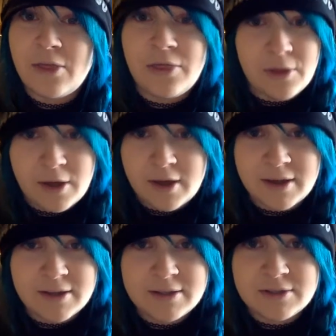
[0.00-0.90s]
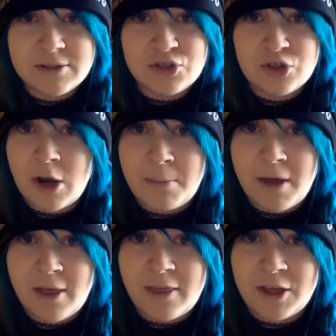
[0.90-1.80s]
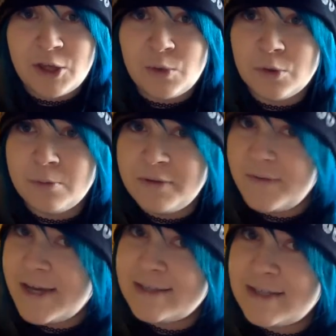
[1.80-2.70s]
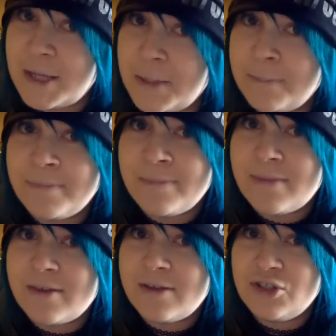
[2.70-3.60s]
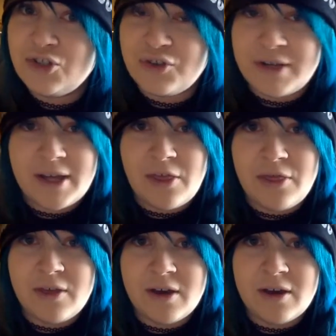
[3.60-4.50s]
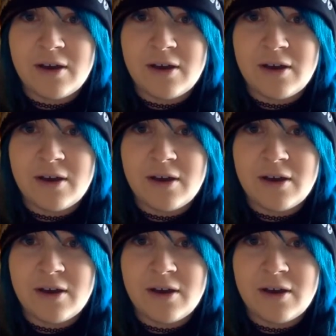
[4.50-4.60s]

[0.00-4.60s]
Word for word: the trauma that you will be facing during the